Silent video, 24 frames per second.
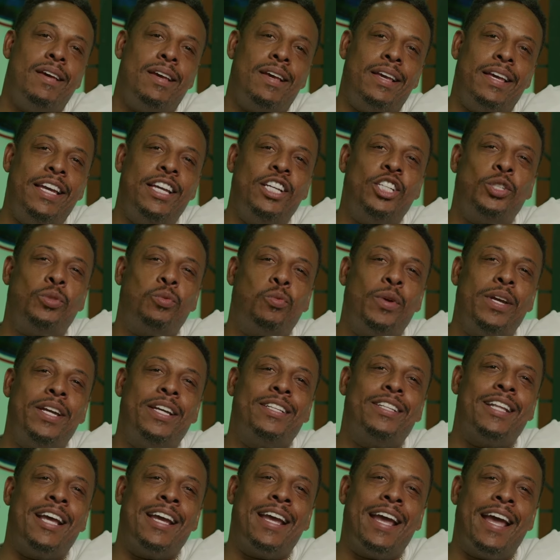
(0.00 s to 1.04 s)
Each
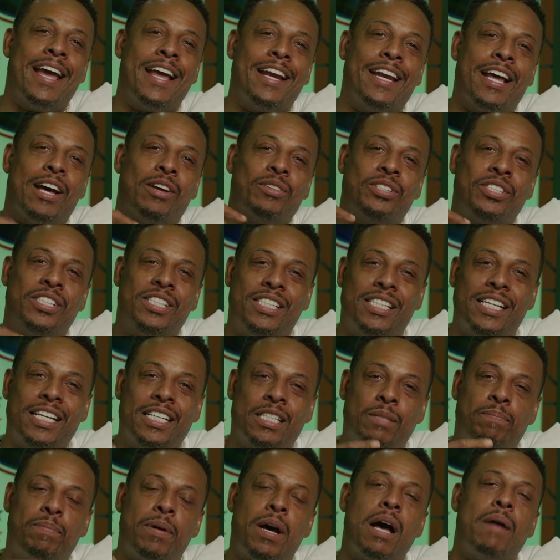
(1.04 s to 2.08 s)
week, they hand out
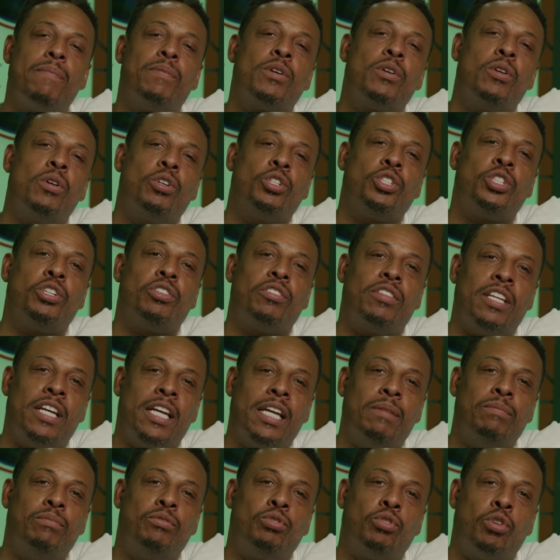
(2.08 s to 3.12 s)
6 pop
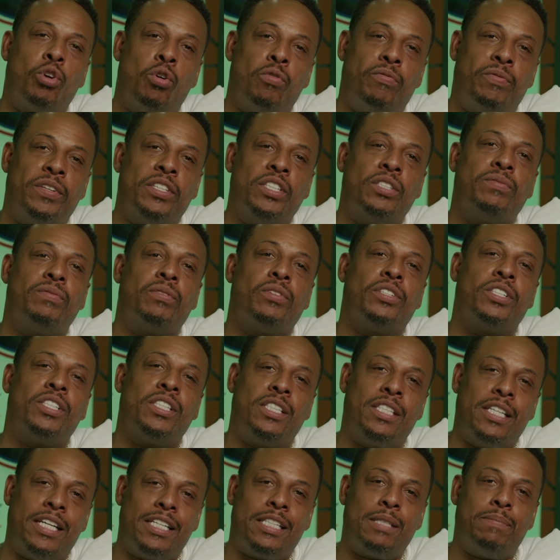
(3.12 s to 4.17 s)
culture-themed trophies for
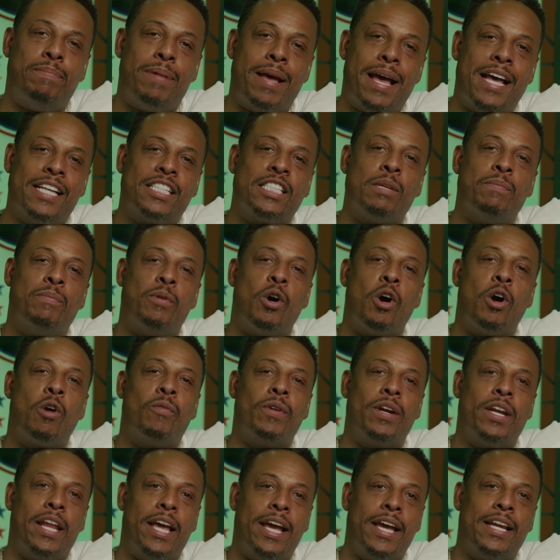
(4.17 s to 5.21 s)
6
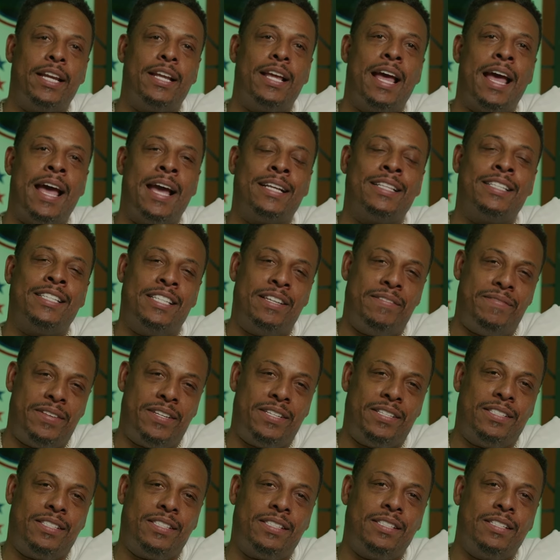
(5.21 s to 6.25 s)
basketball-related
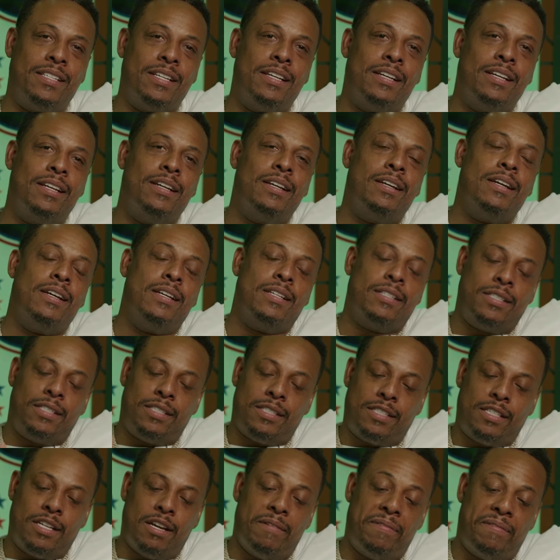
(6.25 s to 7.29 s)
activities.
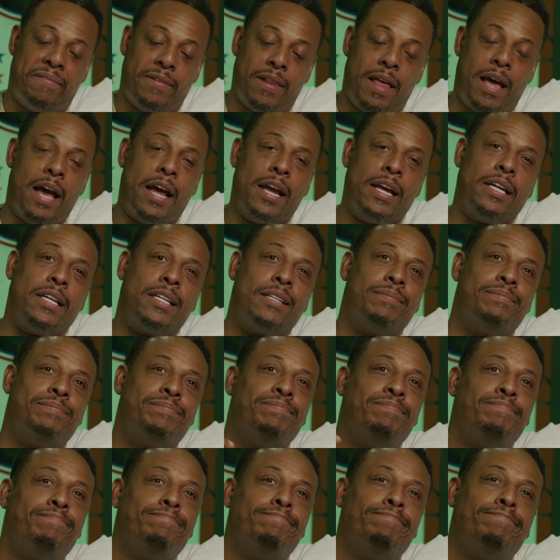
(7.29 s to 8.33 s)
Stuff like
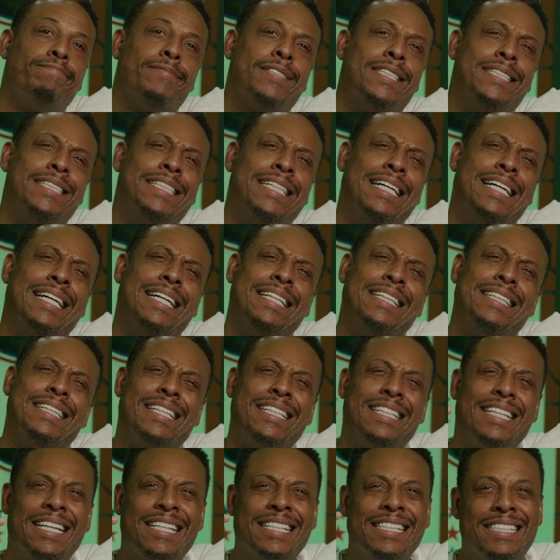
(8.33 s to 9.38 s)

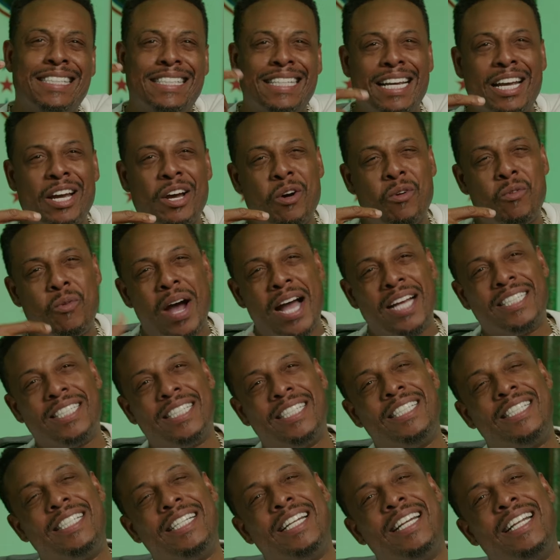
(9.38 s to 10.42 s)
the Denzel
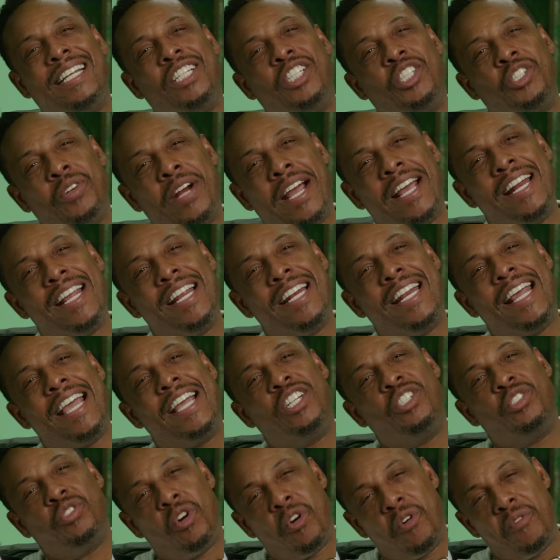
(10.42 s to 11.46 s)
Washington and Training
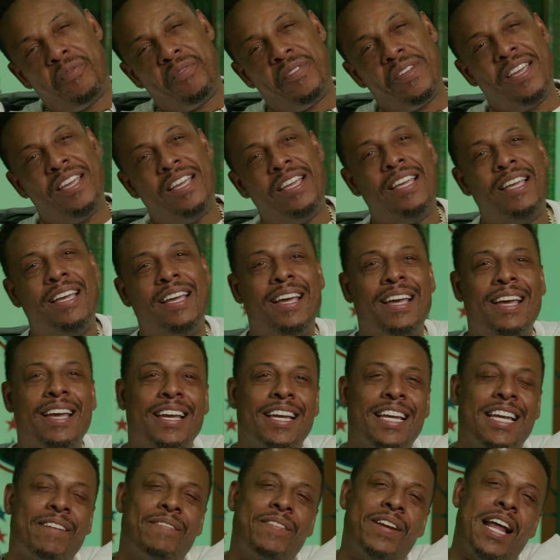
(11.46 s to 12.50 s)
Day trophy,
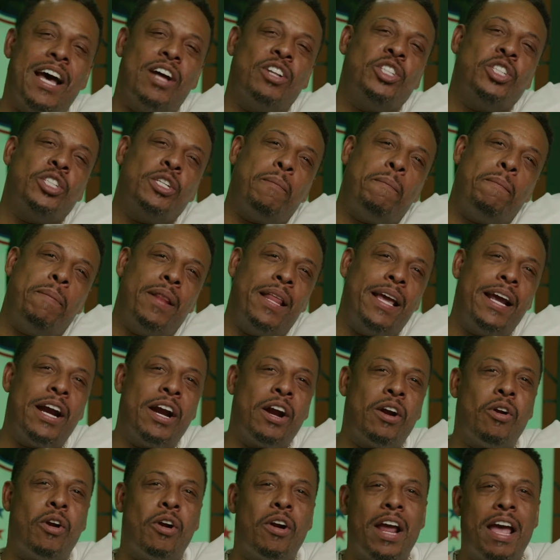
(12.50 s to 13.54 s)
given out to the
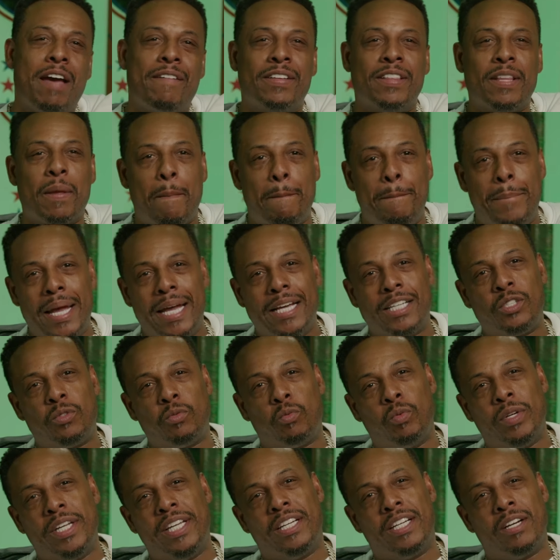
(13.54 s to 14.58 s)
player or having the
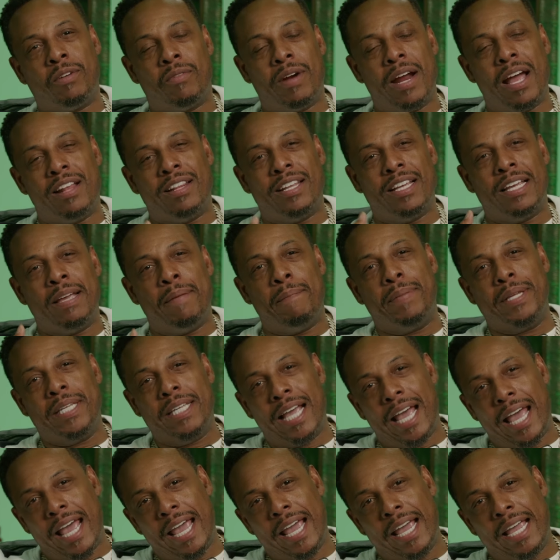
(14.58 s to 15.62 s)
best week around the
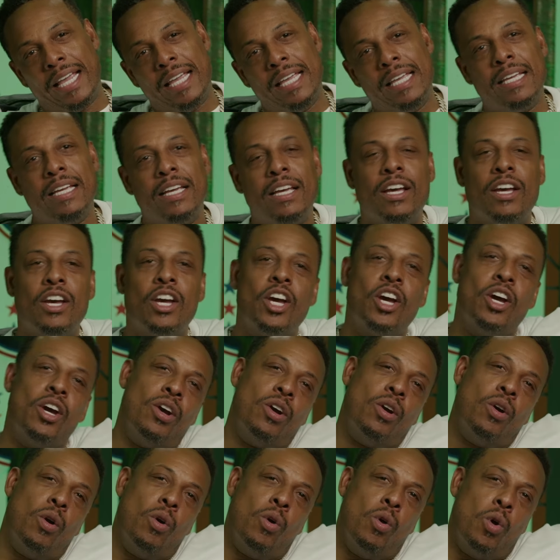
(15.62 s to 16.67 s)
NBA,
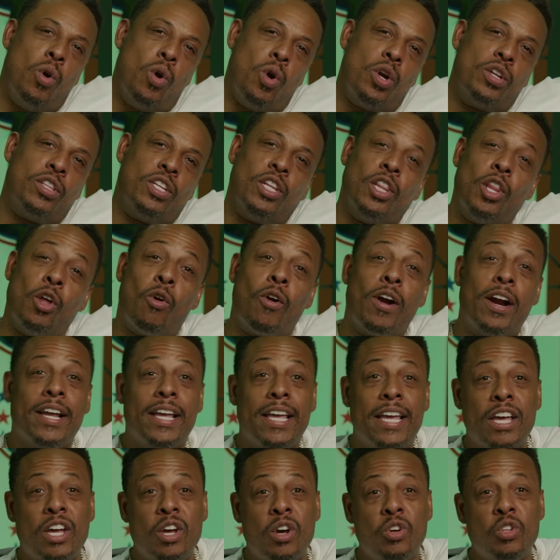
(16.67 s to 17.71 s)
or the Lauryn
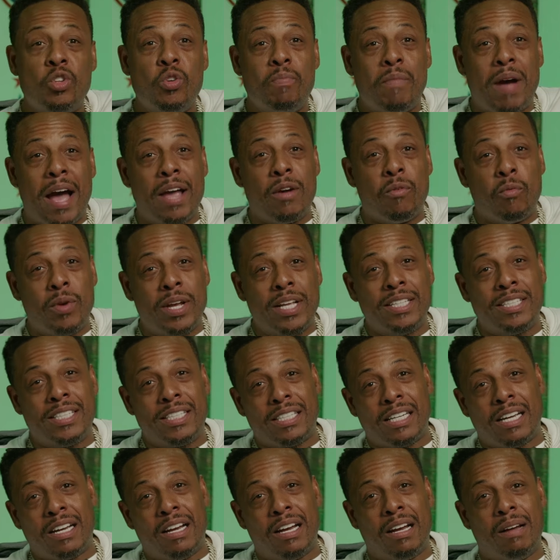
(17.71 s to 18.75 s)
Hill, you might win
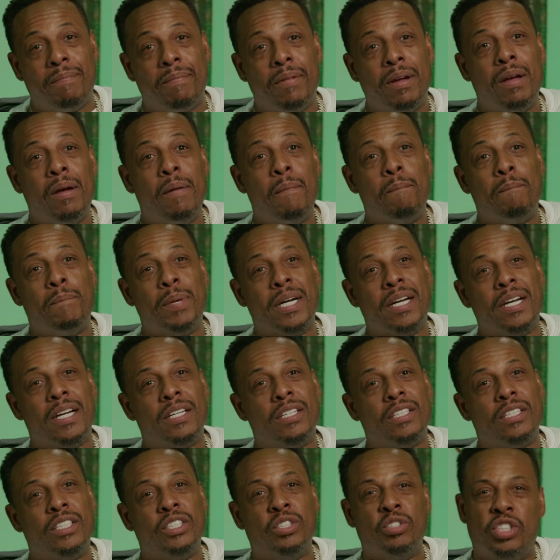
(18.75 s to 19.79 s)
some,
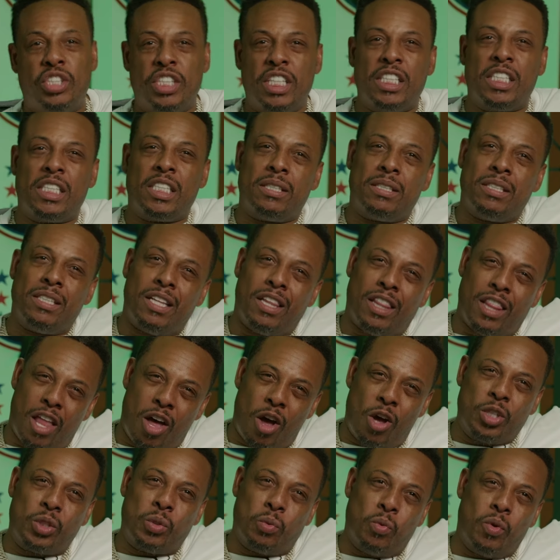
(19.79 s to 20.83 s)
but you just
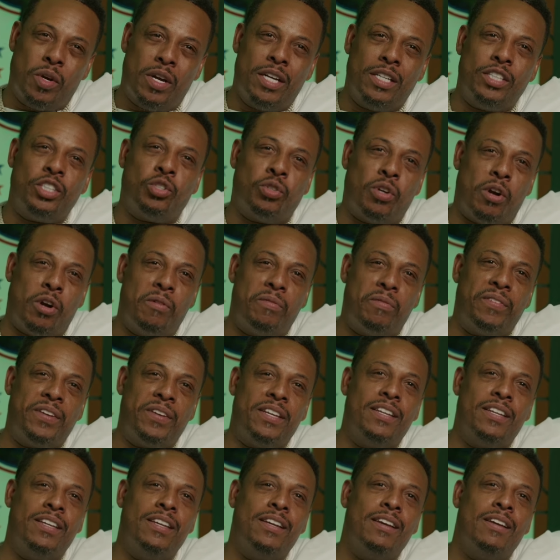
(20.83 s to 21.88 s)
lost one
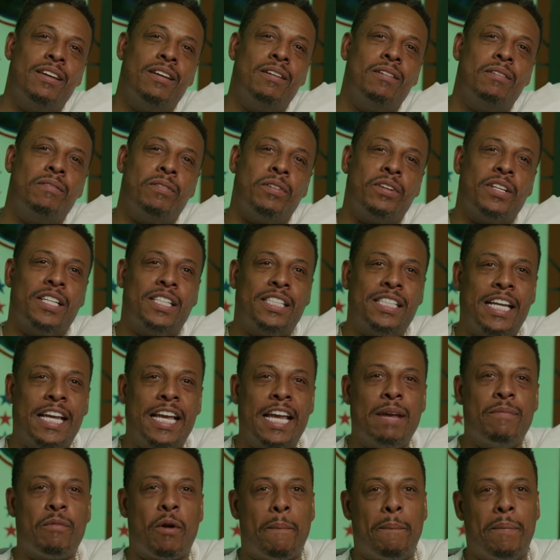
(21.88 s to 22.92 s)
trophy for the
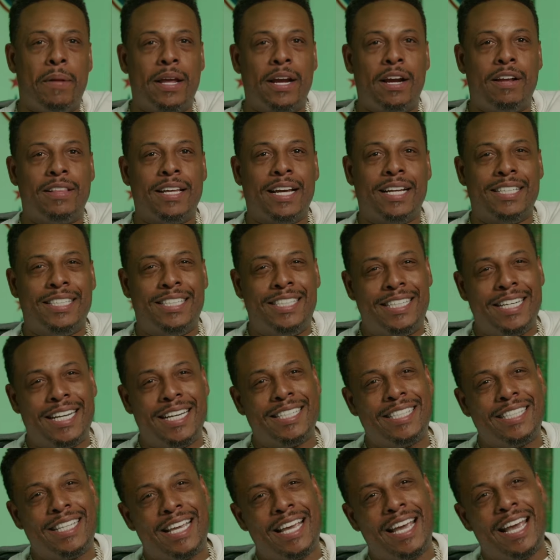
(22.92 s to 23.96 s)
team or player that
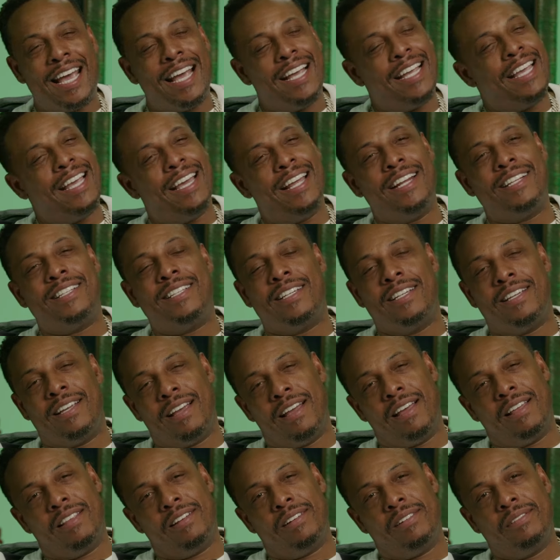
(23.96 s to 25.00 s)
just can't get it
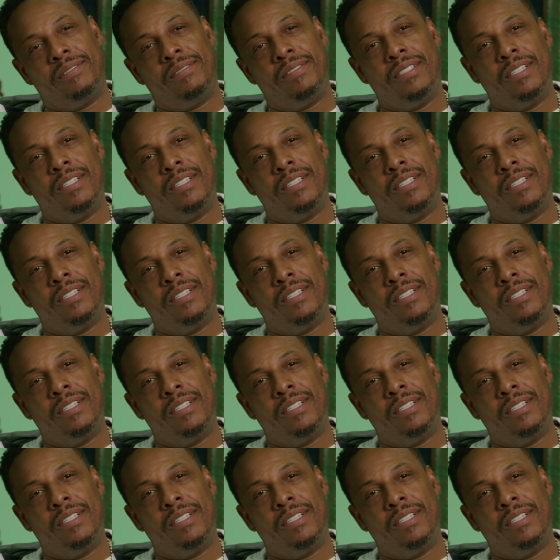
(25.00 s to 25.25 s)
together.